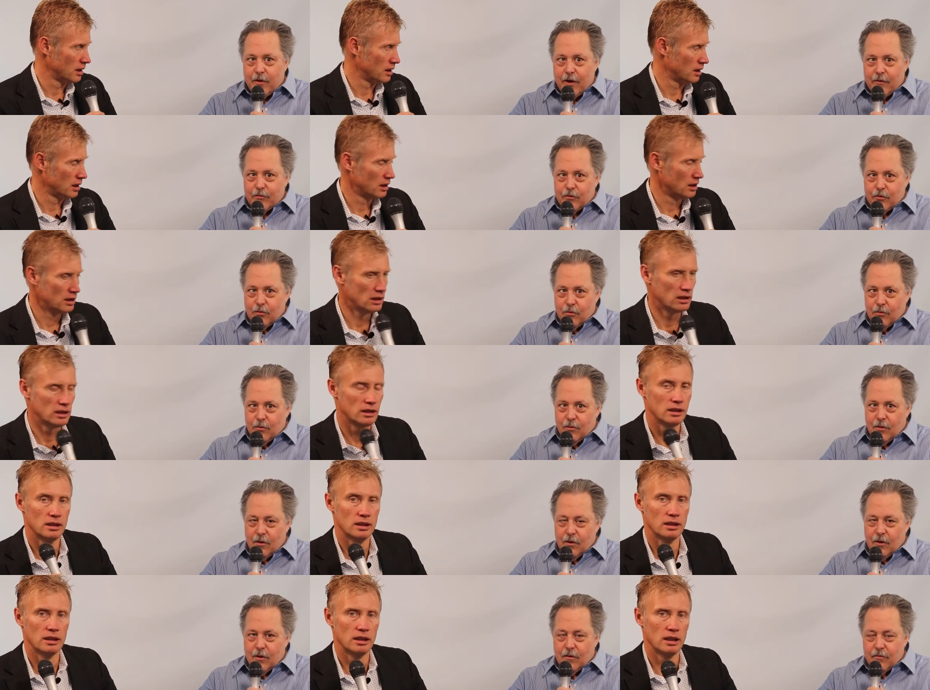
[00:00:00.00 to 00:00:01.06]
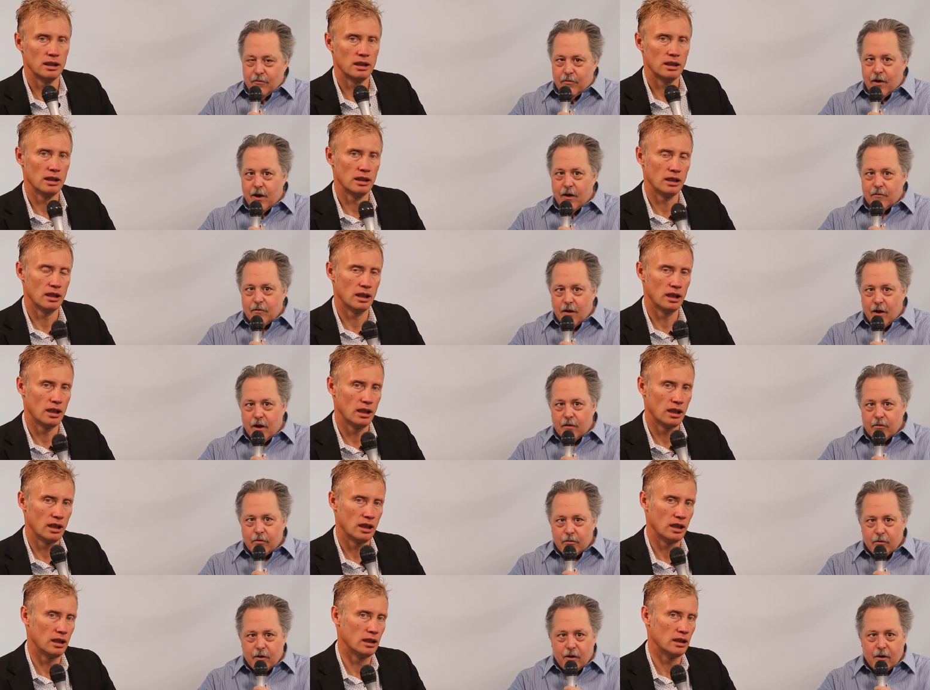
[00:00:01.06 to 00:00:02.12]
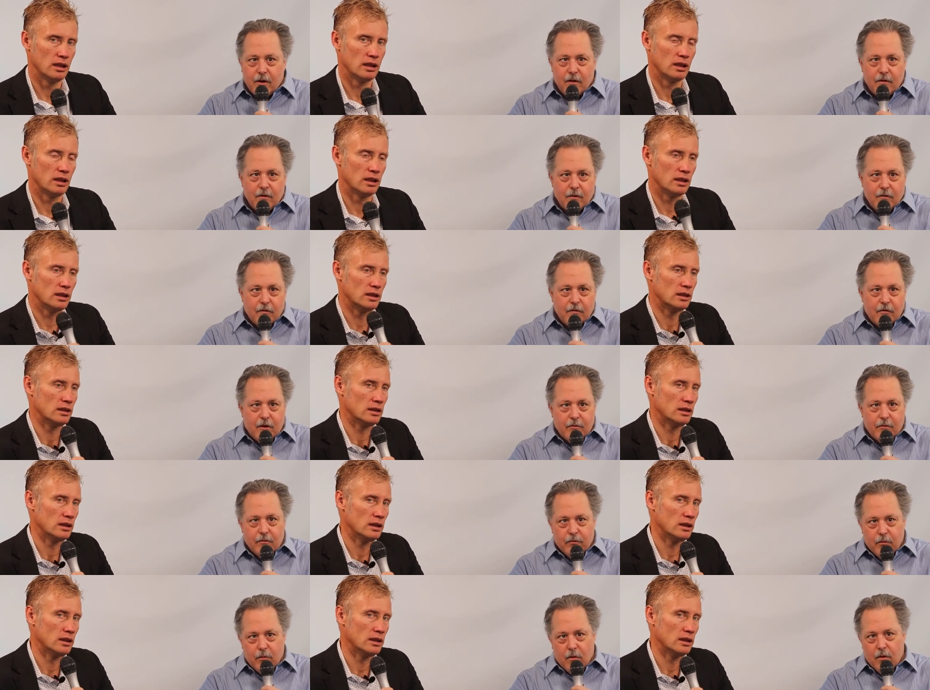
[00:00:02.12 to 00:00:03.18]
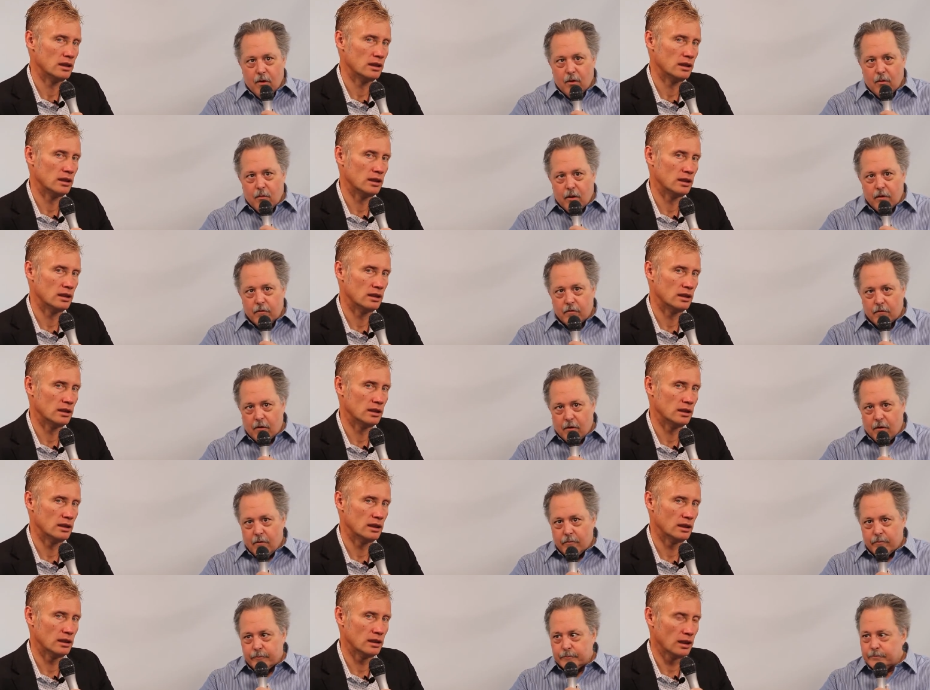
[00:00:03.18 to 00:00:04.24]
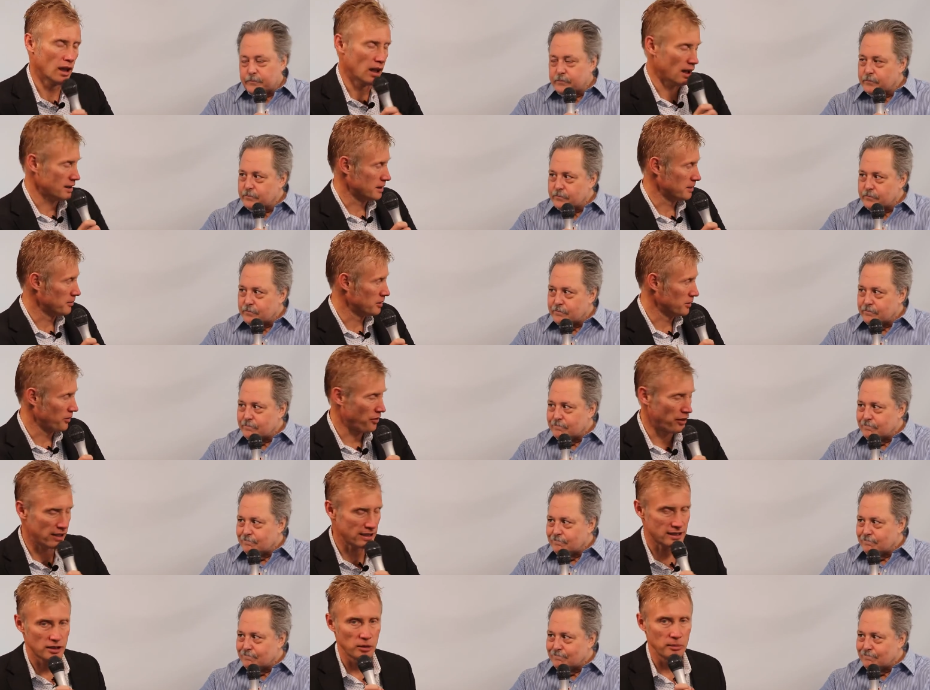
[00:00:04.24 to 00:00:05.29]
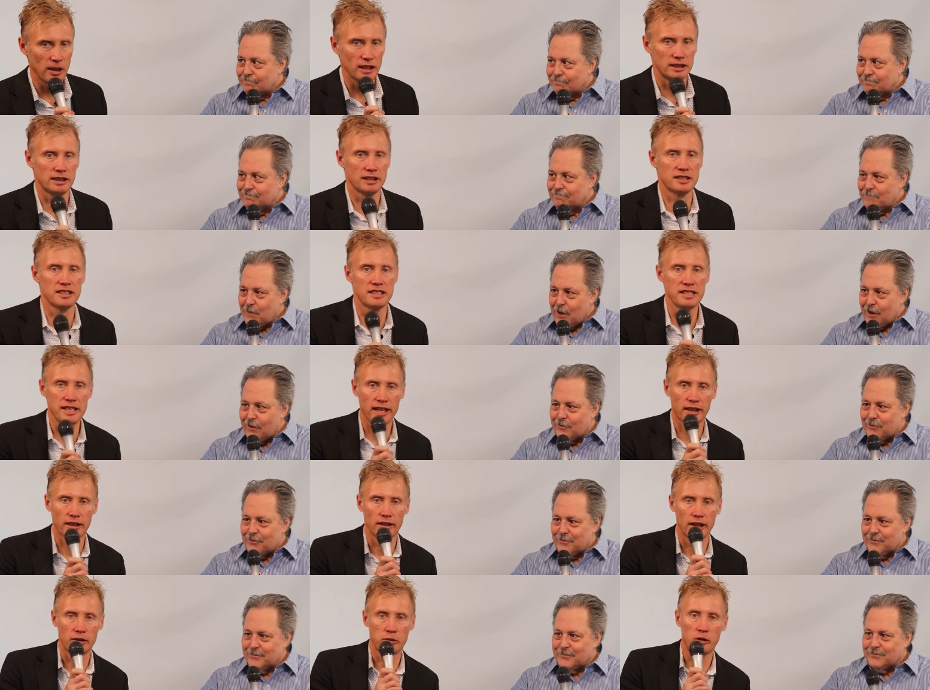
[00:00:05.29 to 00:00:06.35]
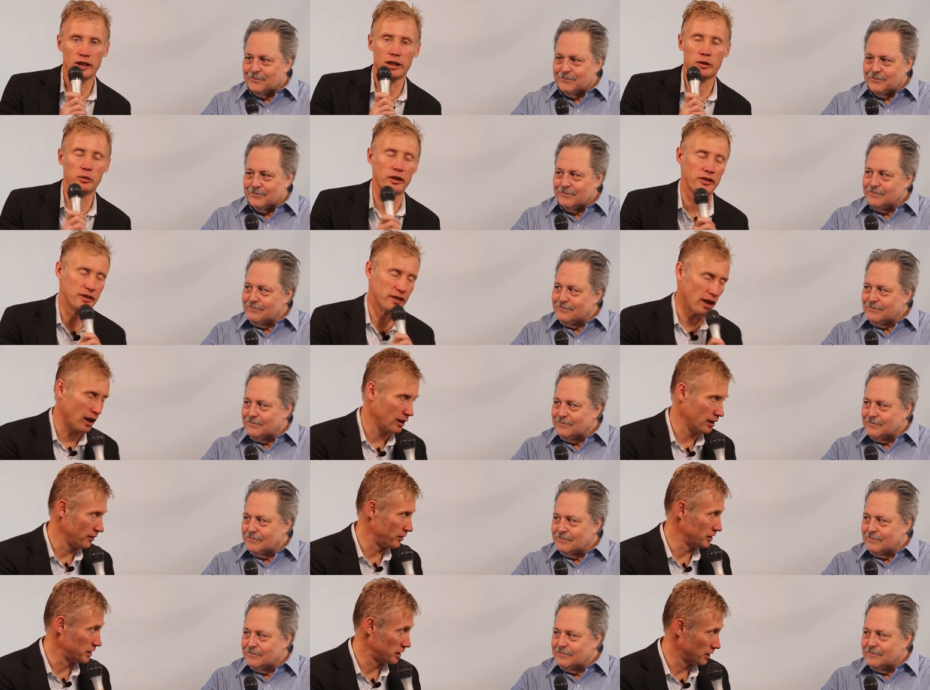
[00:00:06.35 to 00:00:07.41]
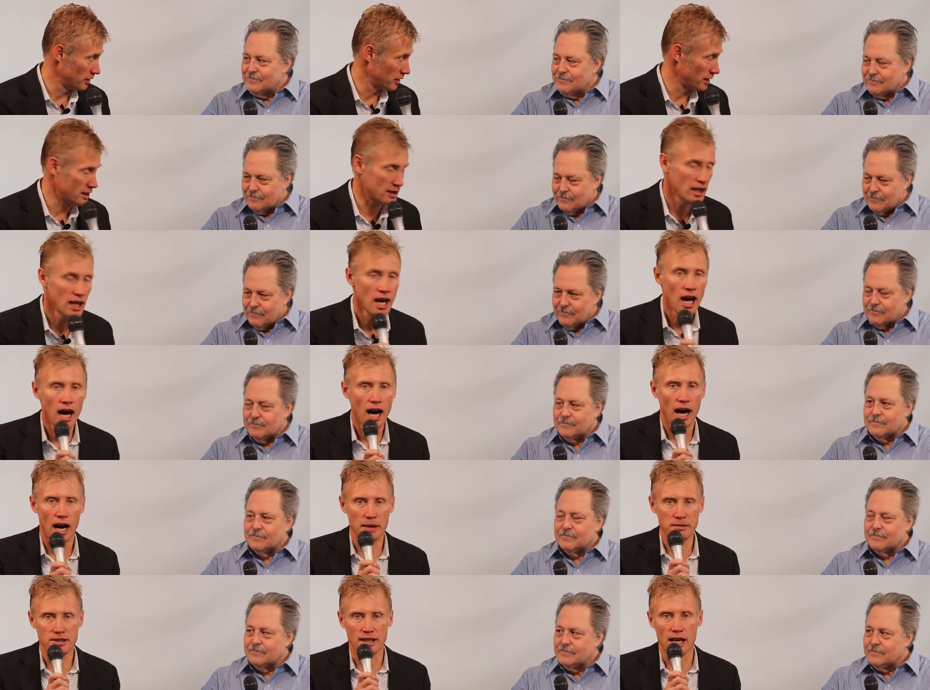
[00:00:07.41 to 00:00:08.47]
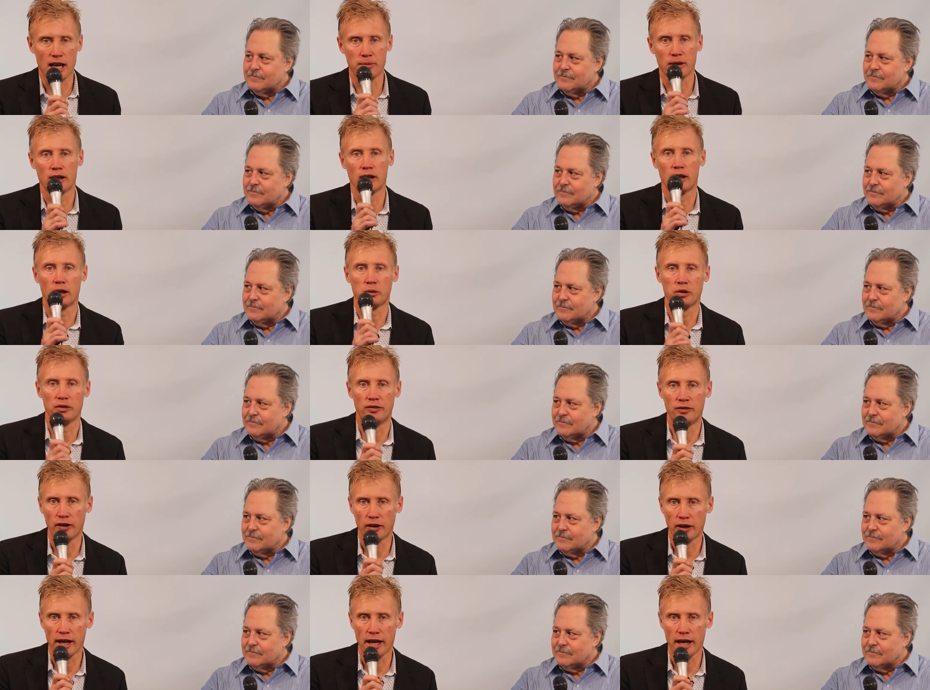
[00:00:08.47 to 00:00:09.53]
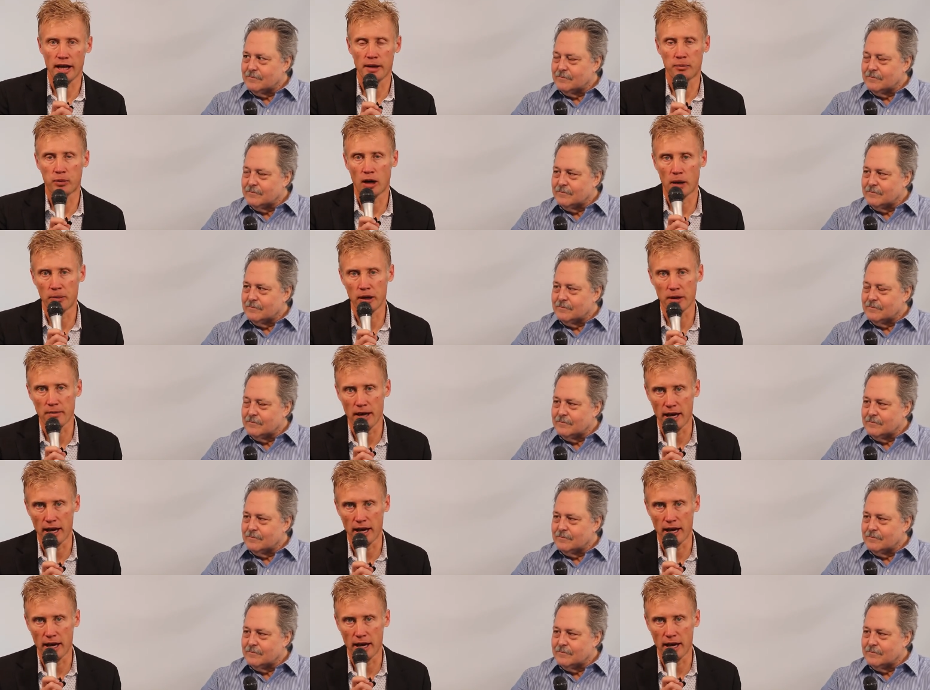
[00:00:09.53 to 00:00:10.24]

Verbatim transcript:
Speaker 1: five two, five nine three, seven four one zero.
Speaker 2: Awesome. So thanks so much. This is thanks. Nick Ludwig with Dolliff Insurance. I'm Scott Pekarek with Verde Property